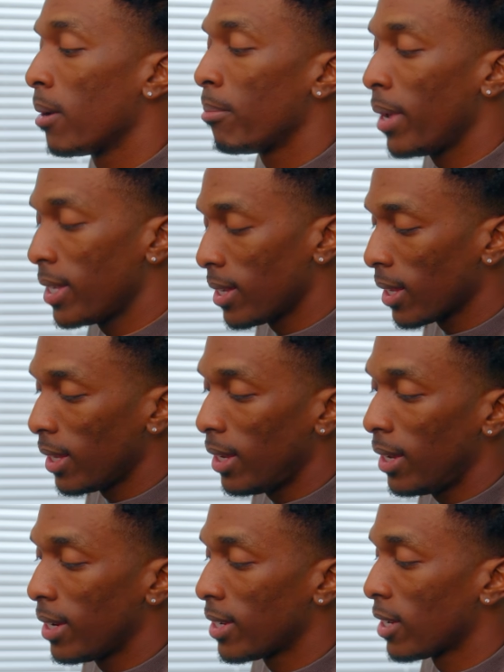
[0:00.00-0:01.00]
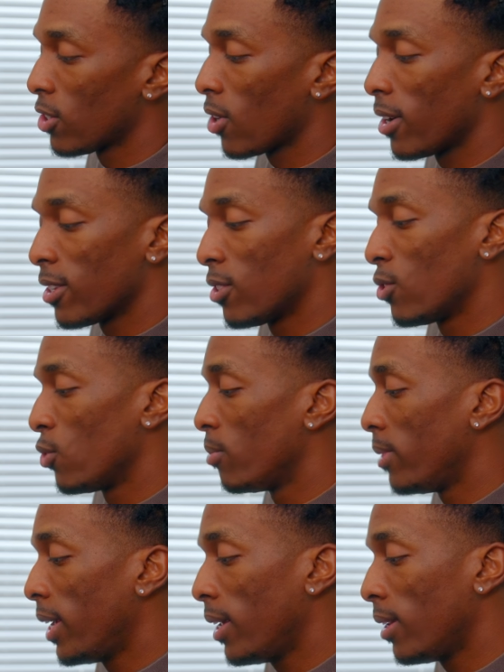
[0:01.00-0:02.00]
Basically, it just starts
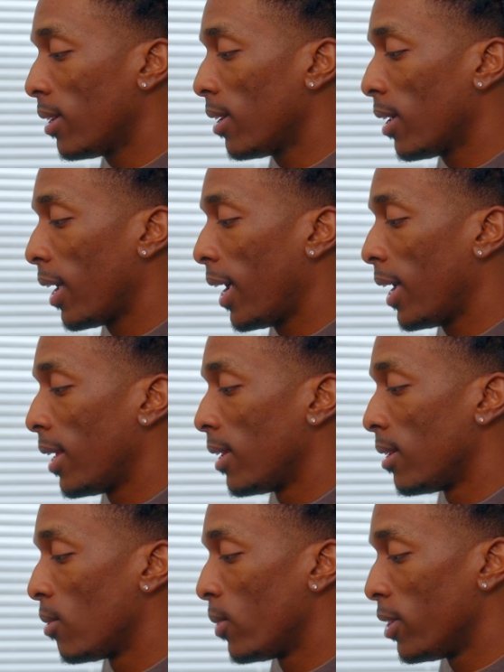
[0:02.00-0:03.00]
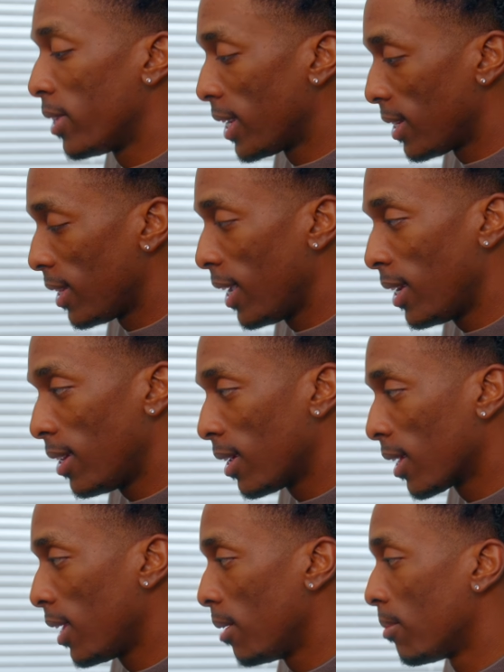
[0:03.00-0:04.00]
zoomed in, and when you get to the end of the
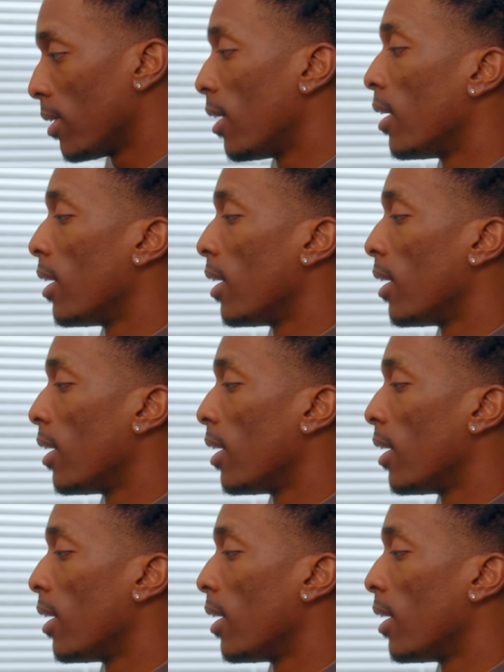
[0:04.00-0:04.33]
clip,